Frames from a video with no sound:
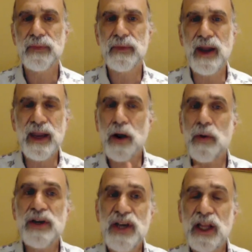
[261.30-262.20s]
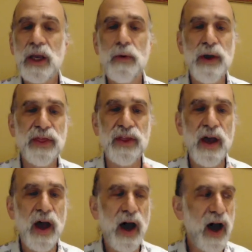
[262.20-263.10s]
And, uh, you know, we're dealing with
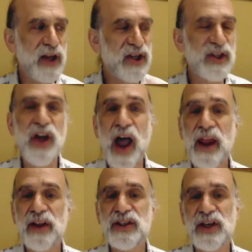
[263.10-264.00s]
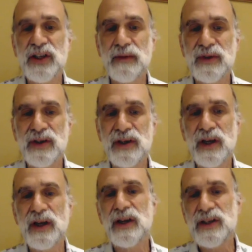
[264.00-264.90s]
uh, societal systems.
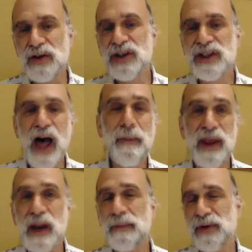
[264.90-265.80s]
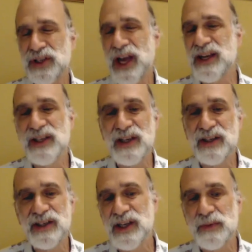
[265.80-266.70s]
So sloppy and imprecise
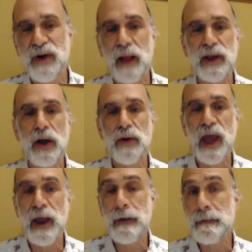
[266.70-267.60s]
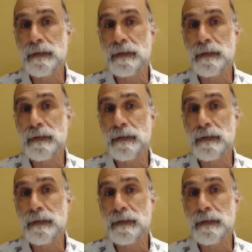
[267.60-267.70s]
is, is probably okay.